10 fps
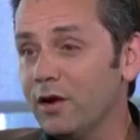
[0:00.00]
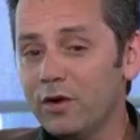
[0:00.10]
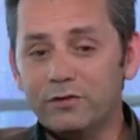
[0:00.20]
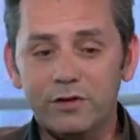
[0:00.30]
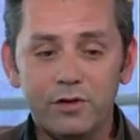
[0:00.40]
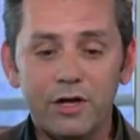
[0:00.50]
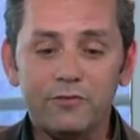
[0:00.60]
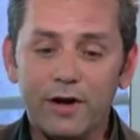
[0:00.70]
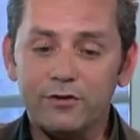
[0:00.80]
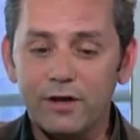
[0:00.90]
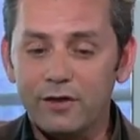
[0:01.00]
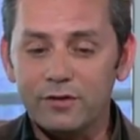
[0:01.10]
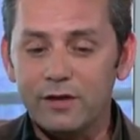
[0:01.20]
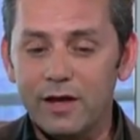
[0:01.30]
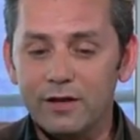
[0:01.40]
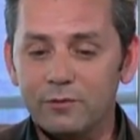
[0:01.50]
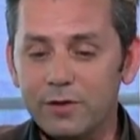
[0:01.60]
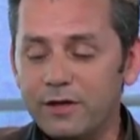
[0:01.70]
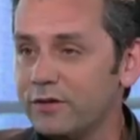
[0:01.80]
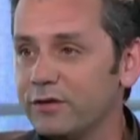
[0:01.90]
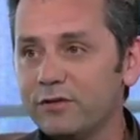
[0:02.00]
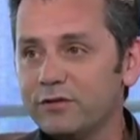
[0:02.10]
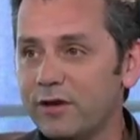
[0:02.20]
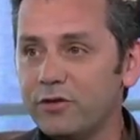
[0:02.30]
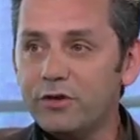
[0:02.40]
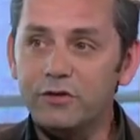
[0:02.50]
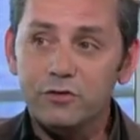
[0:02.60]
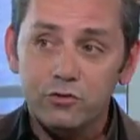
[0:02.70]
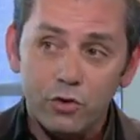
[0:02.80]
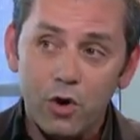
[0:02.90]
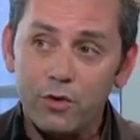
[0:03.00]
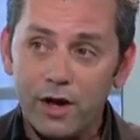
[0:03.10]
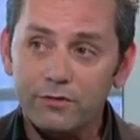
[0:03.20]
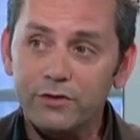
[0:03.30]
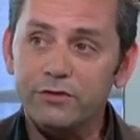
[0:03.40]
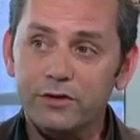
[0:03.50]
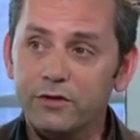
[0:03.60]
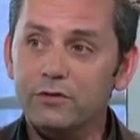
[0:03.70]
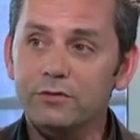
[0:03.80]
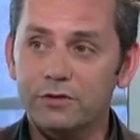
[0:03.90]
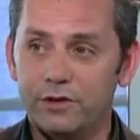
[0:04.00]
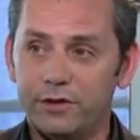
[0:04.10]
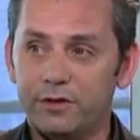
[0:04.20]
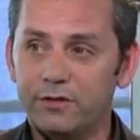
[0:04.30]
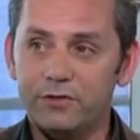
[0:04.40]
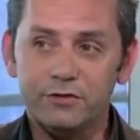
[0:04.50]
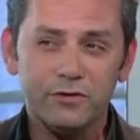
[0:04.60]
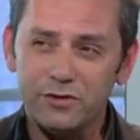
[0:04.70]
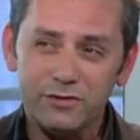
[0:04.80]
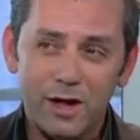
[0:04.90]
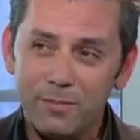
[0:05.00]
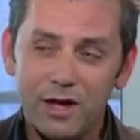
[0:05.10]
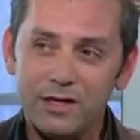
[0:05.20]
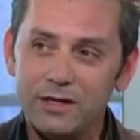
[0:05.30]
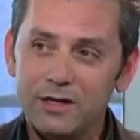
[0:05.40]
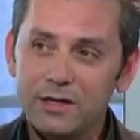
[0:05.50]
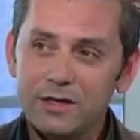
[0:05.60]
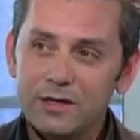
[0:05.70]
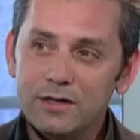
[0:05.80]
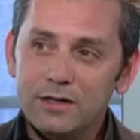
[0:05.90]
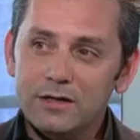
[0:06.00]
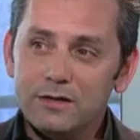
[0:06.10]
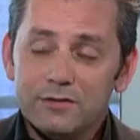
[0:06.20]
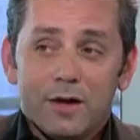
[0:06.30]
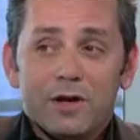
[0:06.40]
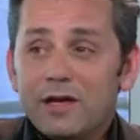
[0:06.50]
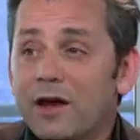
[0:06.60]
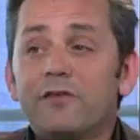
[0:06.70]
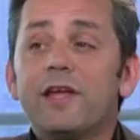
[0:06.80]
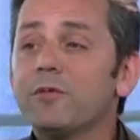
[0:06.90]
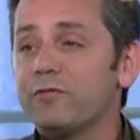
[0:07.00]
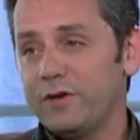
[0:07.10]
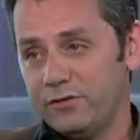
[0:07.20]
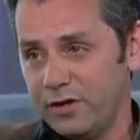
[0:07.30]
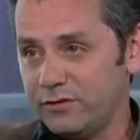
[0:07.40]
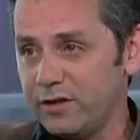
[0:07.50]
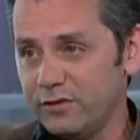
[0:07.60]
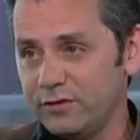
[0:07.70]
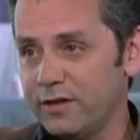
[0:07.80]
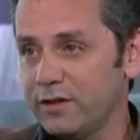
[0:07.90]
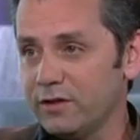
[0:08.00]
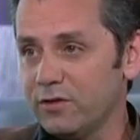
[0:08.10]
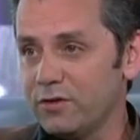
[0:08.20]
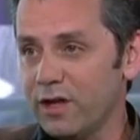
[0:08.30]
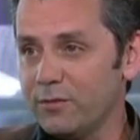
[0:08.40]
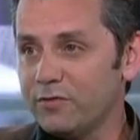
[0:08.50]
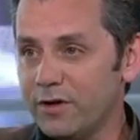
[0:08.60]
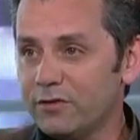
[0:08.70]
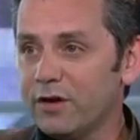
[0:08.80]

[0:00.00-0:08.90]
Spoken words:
it's a unique franchise in that it's been in existence 7 years. It's grown every single year of its existence. There's not many entertainment franchises that can say that, let alone gaming franchises.